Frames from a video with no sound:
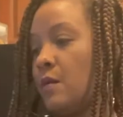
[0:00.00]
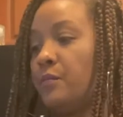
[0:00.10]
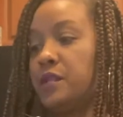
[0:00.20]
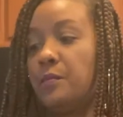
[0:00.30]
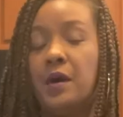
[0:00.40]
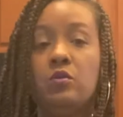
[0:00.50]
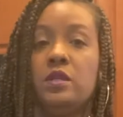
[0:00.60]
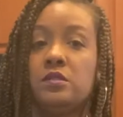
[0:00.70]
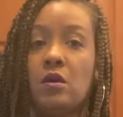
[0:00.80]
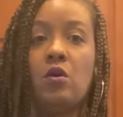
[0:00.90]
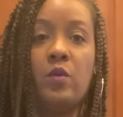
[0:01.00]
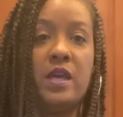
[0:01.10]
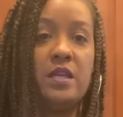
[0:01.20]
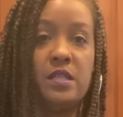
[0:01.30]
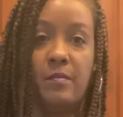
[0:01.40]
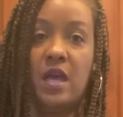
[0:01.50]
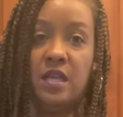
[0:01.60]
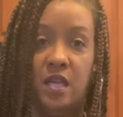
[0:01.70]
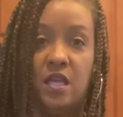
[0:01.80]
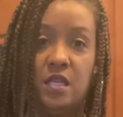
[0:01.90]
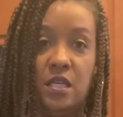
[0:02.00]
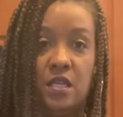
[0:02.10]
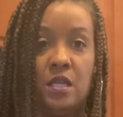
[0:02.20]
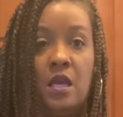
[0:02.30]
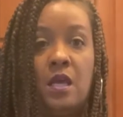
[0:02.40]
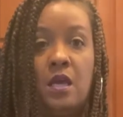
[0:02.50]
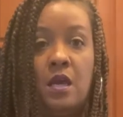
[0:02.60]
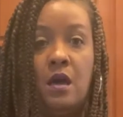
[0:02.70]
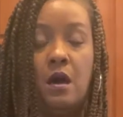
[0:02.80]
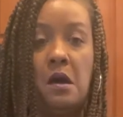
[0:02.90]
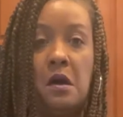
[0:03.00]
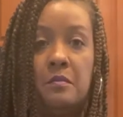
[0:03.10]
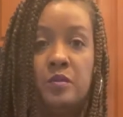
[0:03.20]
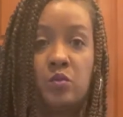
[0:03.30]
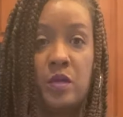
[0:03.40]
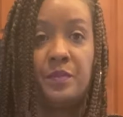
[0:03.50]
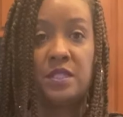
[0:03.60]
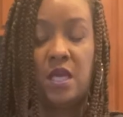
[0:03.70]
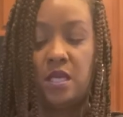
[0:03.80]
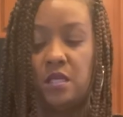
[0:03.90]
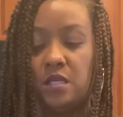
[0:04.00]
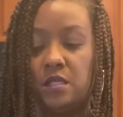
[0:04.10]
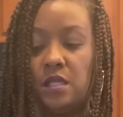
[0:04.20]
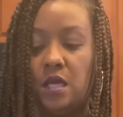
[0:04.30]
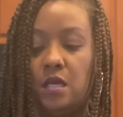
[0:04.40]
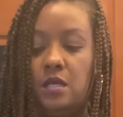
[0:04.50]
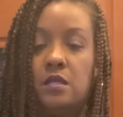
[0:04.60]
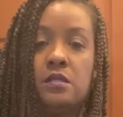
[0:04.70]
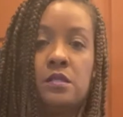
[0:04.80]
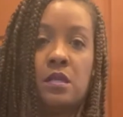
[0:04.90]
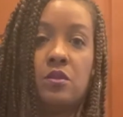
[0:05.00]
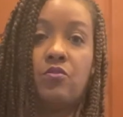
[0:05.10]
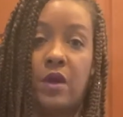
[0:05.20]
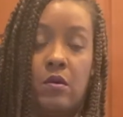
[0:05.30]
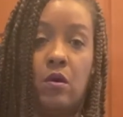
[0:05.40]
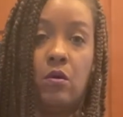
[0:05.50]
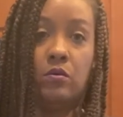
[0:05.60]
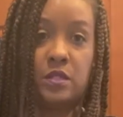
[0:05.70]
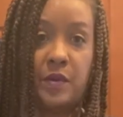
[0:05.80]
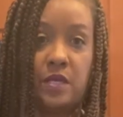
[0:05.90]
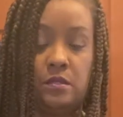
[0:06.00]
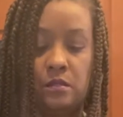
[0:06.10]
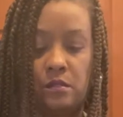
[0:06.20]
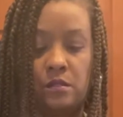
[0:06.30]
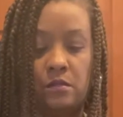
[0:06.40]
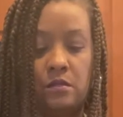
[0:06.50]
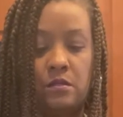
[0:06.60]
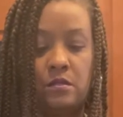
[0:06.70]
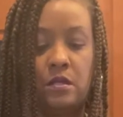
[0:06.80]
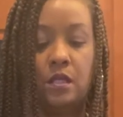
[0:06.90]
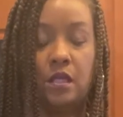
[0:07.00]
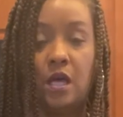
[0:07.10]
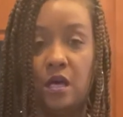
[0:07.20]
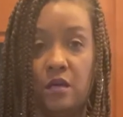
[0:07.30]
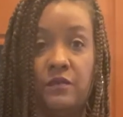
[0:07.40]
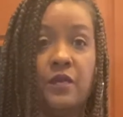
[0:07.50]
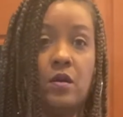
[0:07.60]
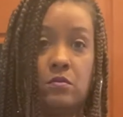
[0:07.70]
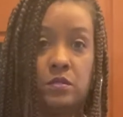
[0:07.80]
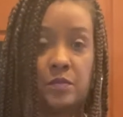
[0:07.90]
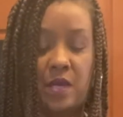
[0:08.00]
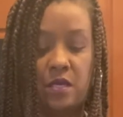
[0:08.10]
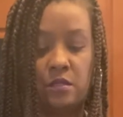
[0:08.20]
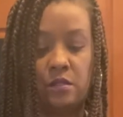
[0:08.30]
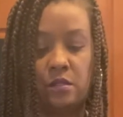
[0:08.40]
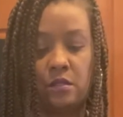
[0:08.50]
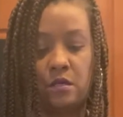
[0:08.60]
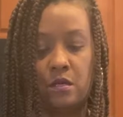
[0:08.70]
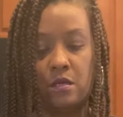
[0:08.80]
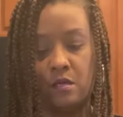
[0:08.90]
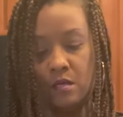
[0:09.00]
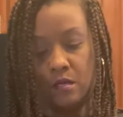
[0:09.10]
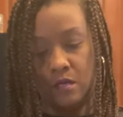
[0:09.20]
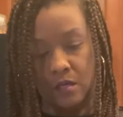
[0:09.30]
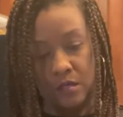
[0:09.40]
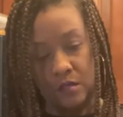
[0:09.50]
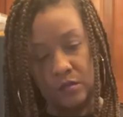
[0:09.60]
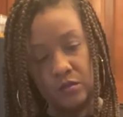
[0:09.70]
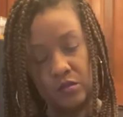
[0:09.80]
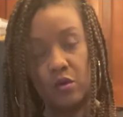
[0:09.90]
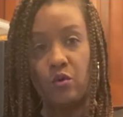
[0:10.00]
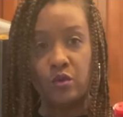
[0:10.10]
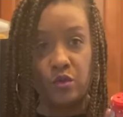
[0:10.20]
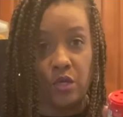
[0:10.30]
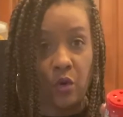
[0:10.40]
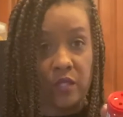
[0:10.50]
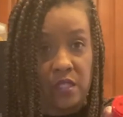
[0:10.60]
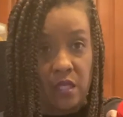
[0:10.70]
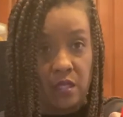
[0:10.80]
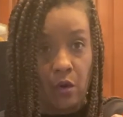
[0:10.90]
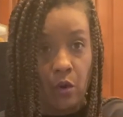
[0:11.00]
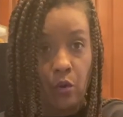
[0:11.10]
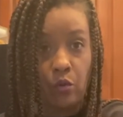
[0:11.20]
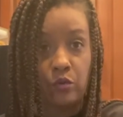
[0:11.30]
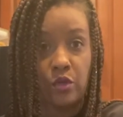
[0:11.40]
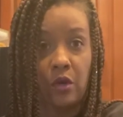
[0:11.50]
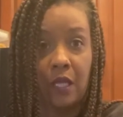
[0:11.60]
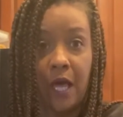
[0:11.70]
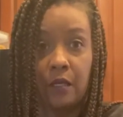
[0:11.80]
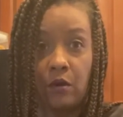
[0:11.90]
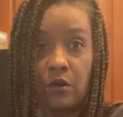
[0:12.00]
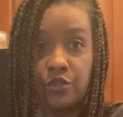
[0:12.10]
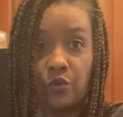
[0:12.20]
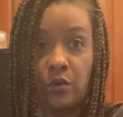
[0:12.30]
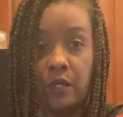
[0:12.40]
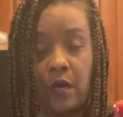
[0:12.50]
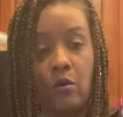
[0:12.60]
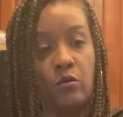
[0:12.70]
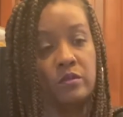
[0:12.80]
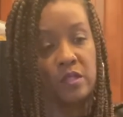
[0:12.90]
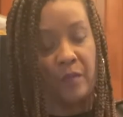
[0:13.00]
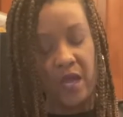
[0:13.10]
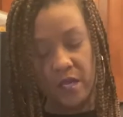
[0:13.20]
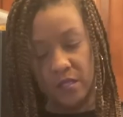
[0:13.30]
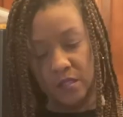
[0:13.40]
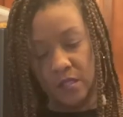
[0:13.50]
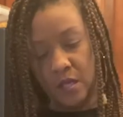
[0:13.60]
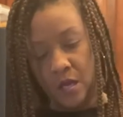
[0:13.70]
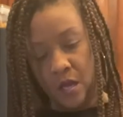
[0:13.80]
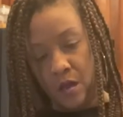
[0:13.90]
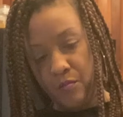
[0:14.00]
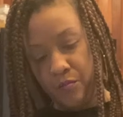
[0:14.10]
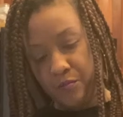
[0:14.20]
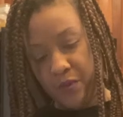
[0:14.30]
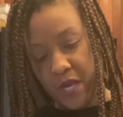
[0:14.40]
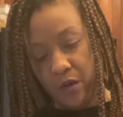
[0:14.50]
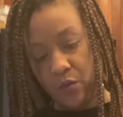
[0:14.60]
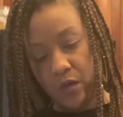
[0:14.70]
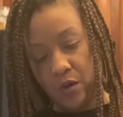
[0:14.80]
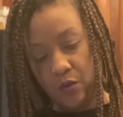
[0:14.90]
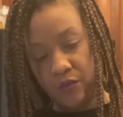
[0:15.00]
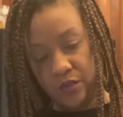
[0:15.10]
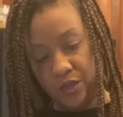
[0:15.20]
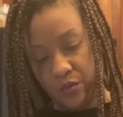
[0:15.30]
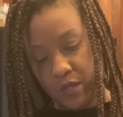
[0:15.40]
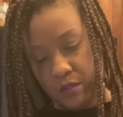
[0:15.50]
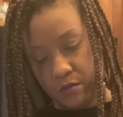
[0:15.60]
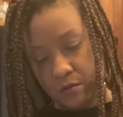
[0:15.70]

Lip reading: But the bonus always in my candied sweet potatoes is the ground allspice. Love allspice. So notice that the holes are a lot larger on that allspice, but I don't want to overdo it.